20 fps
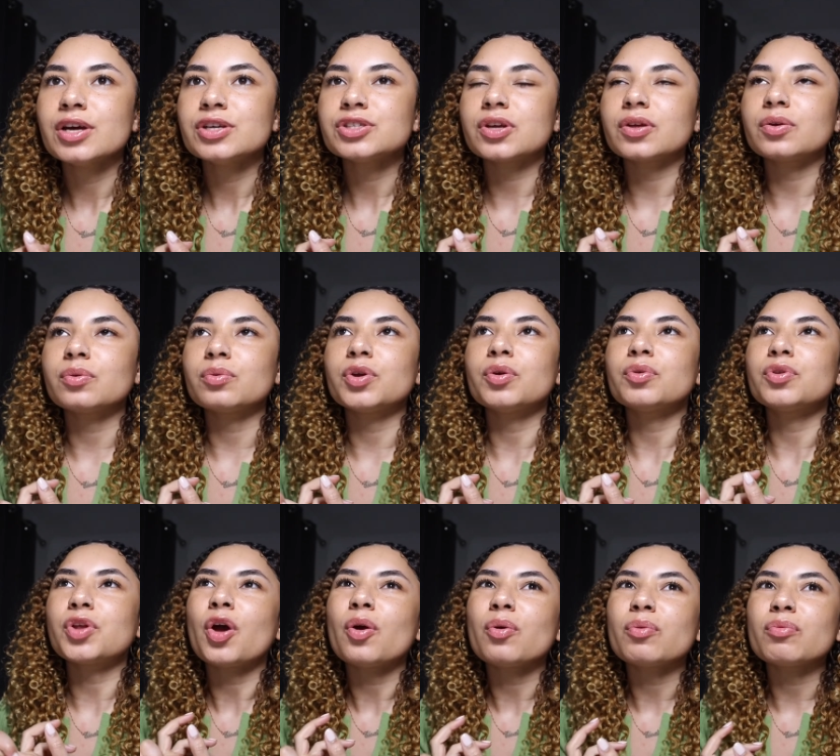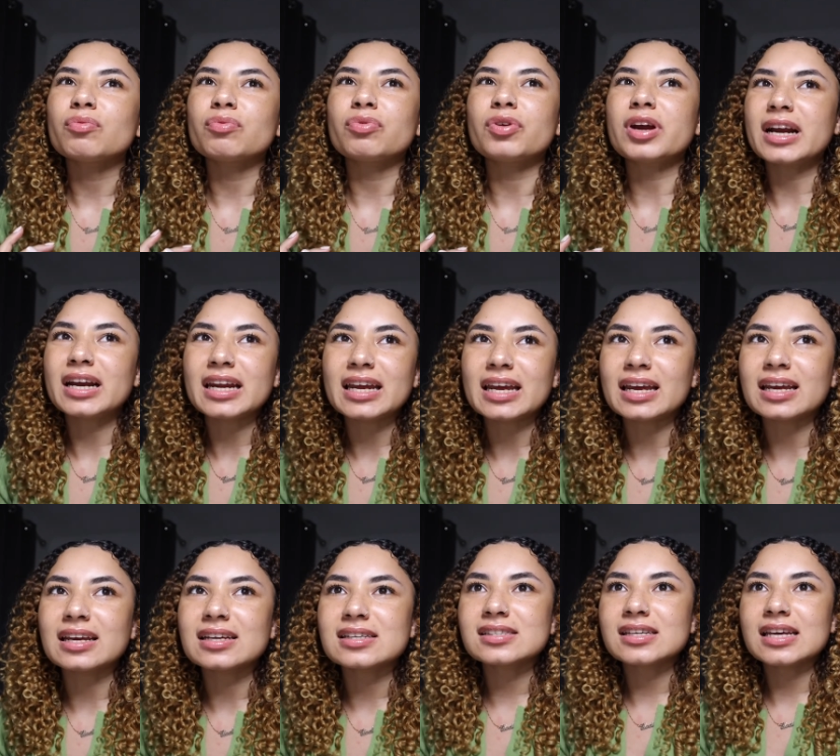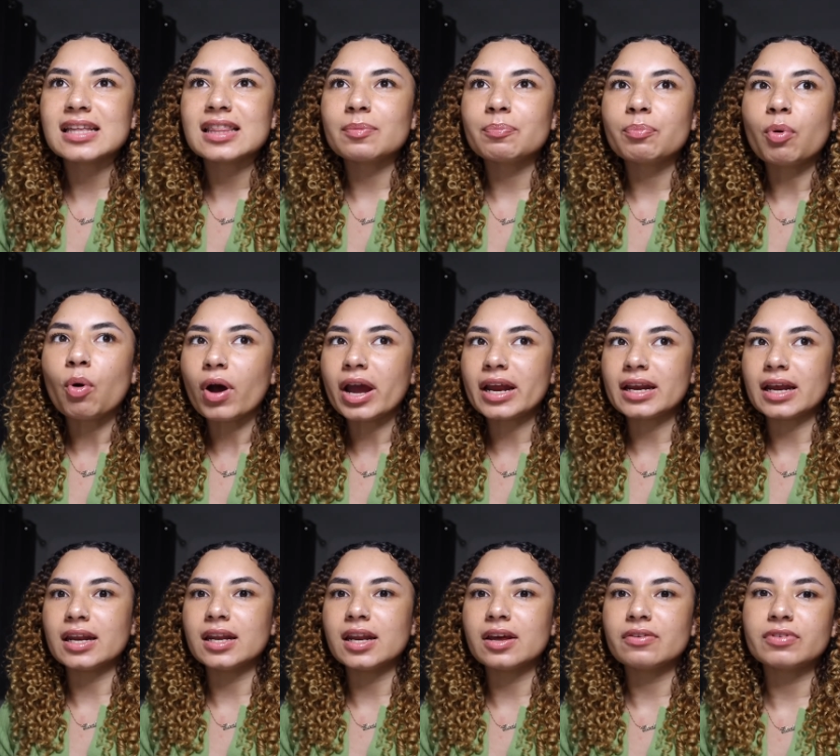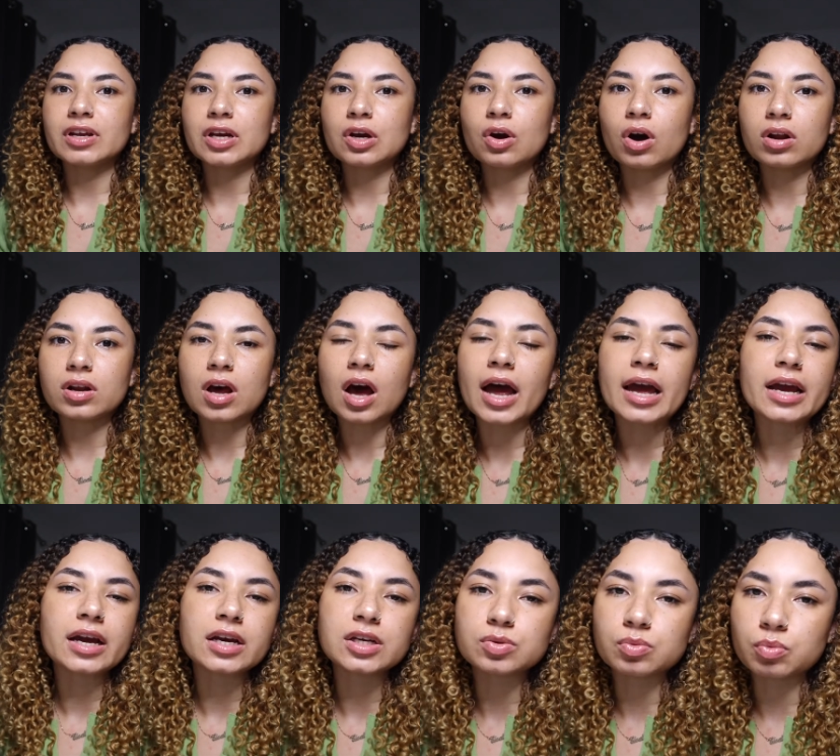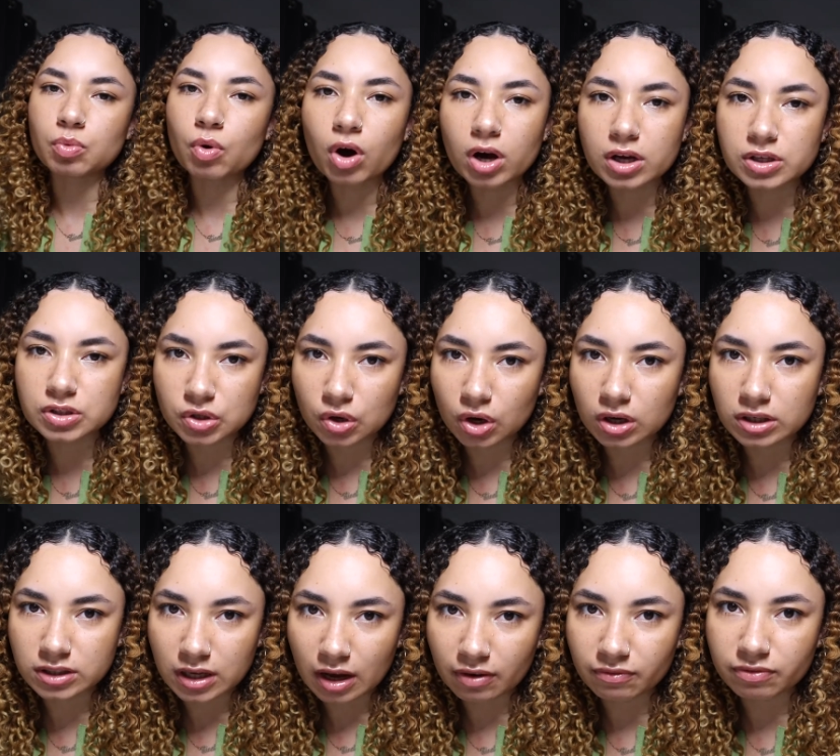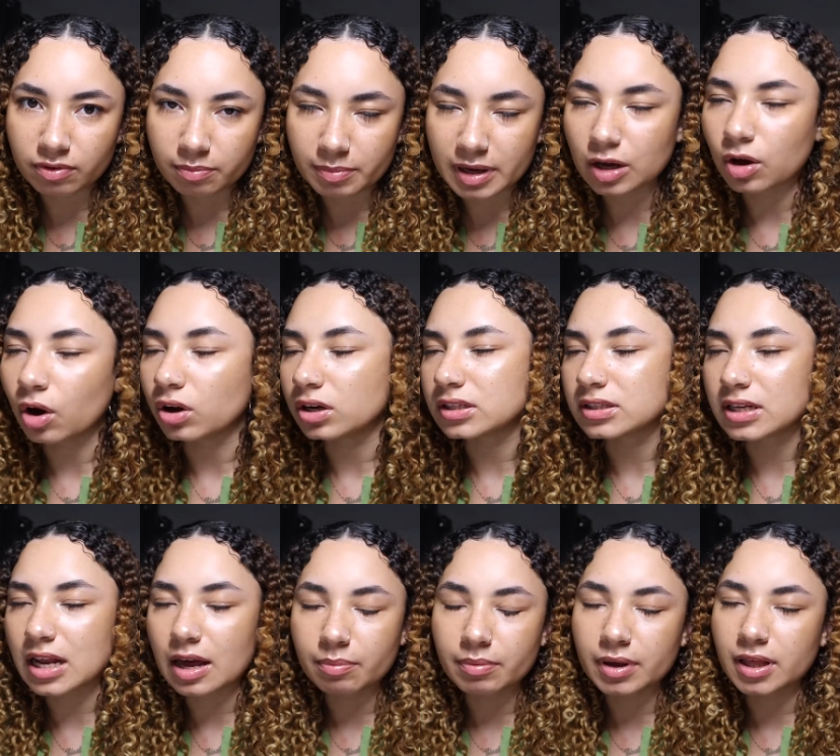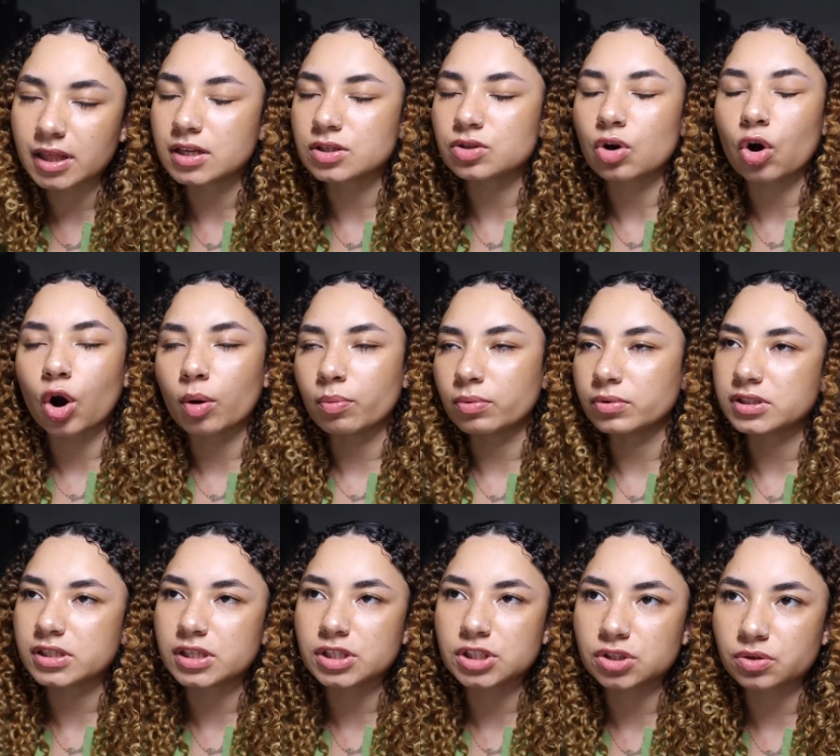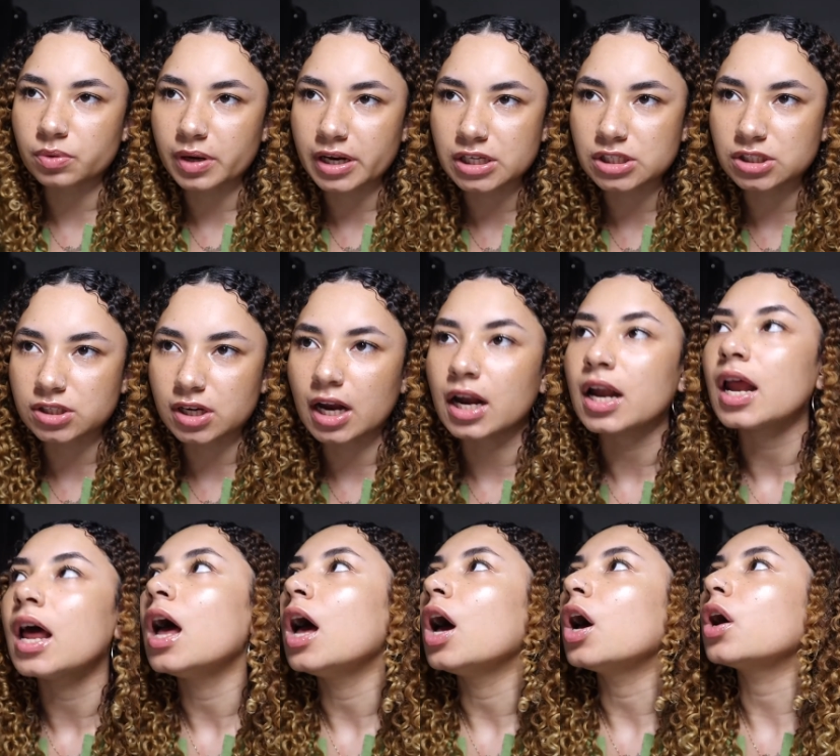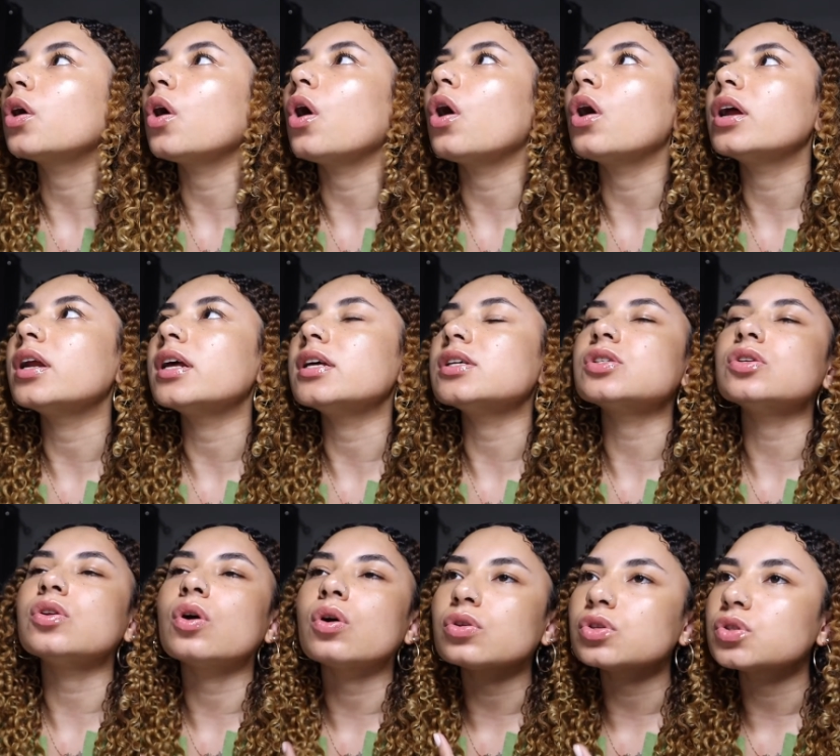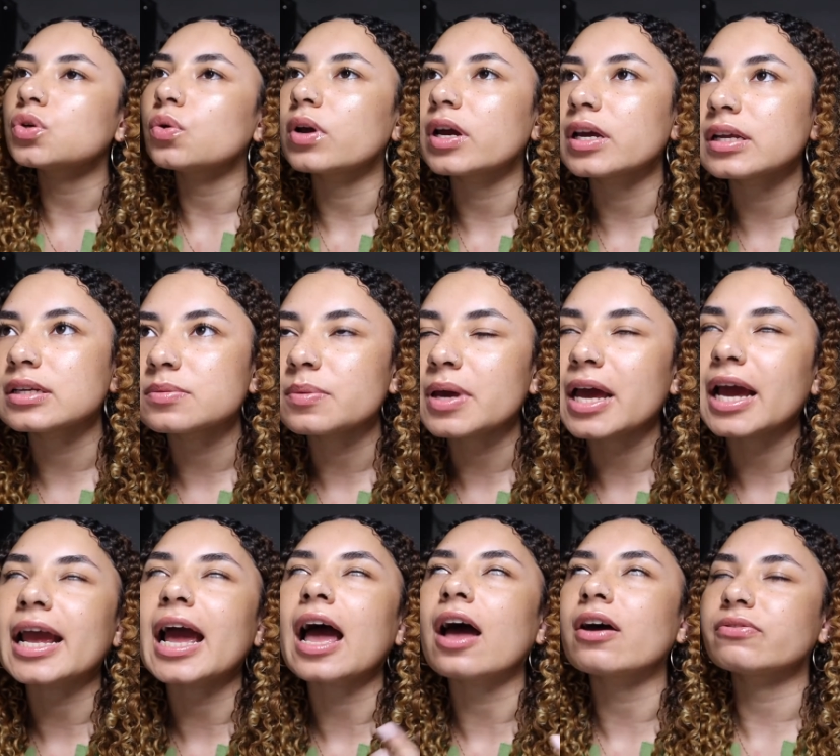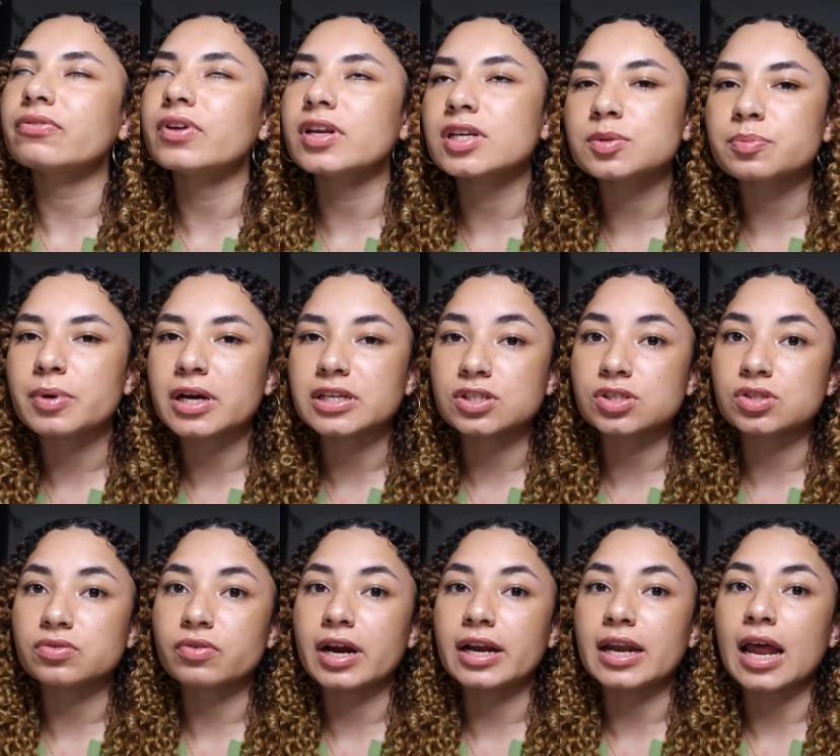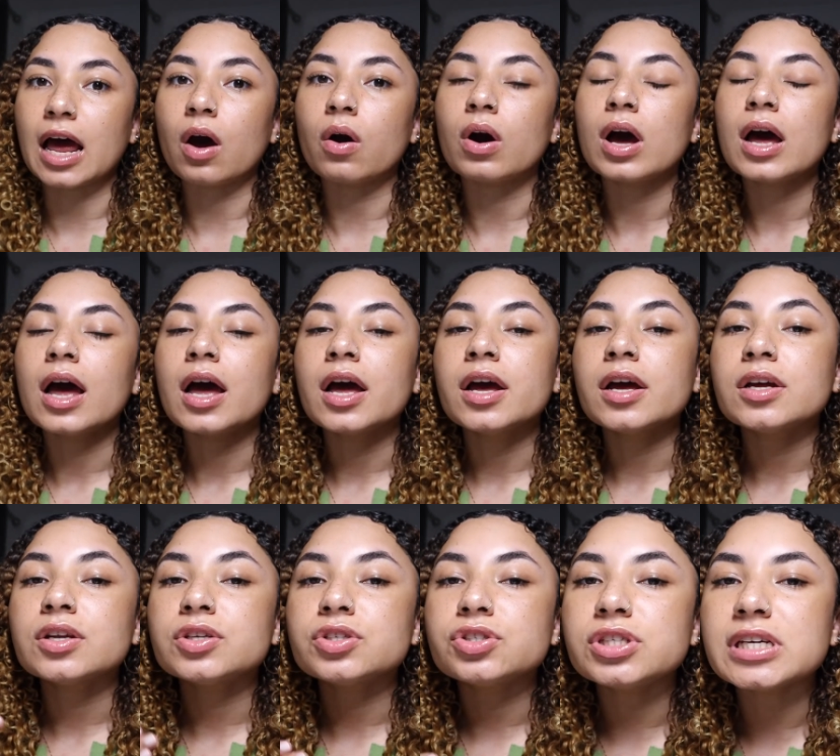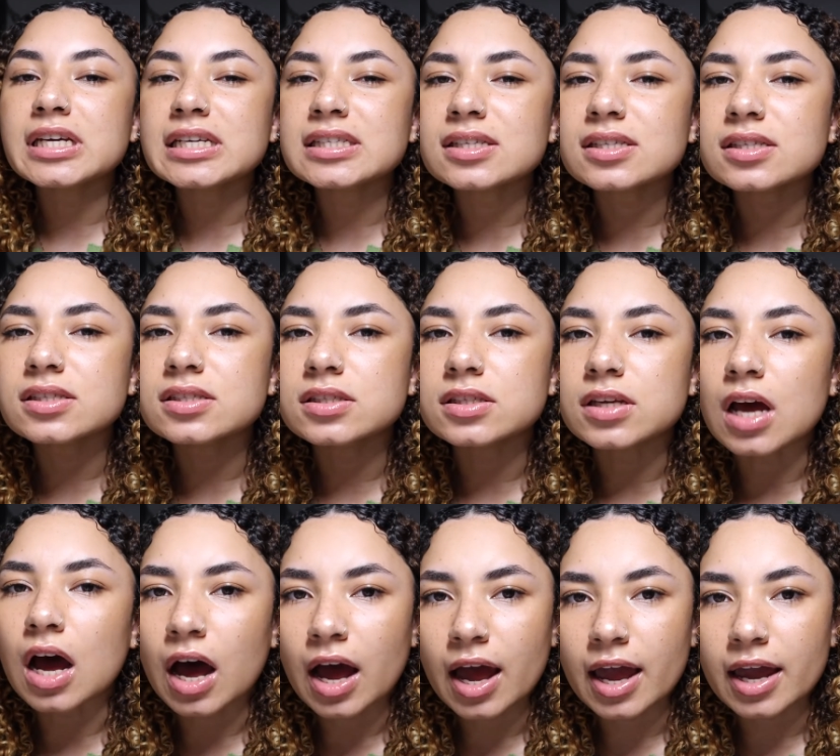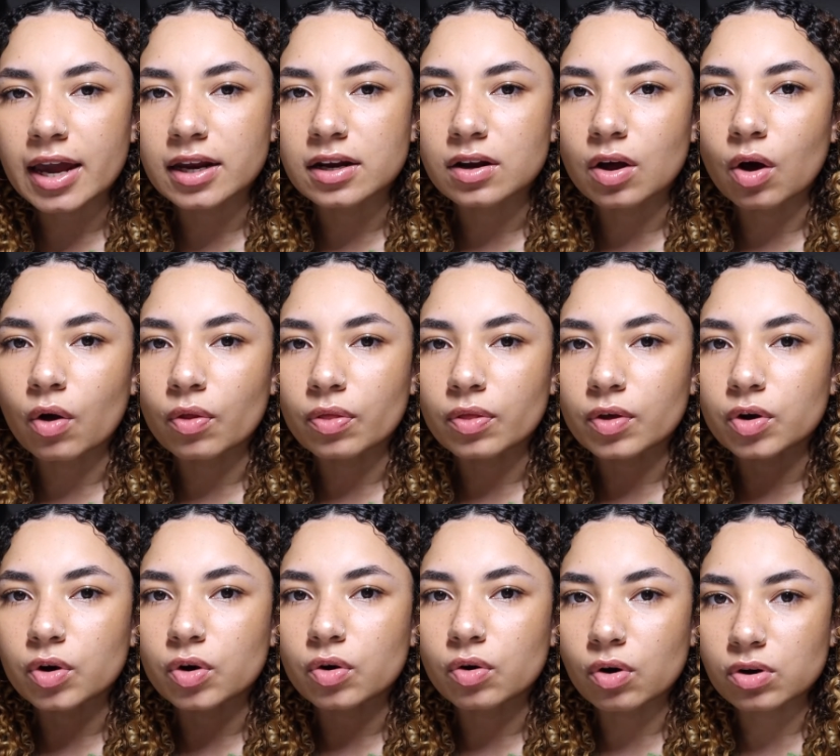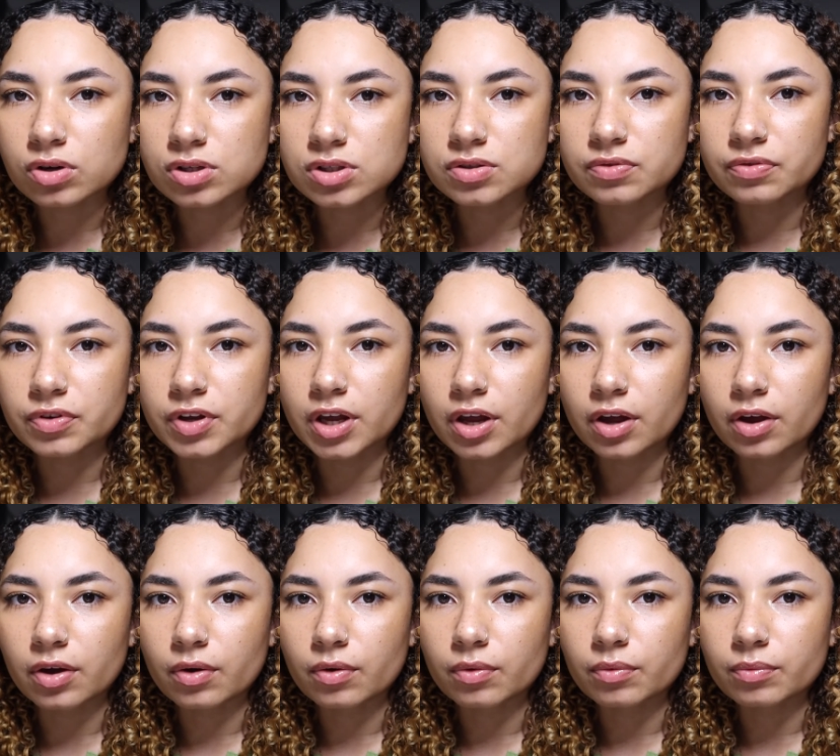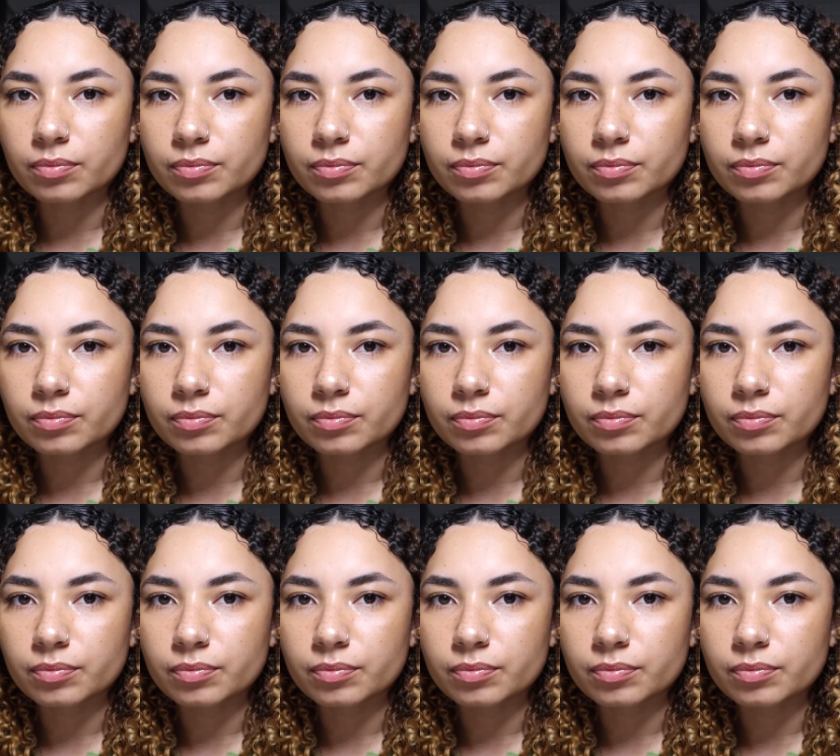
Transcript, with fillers: So you don't really see the point in lifting God high because what has God done for me? God has left me in this horrible situation. God is not talking to me. I can't feel his presence right now. Jesus died on the cross for you.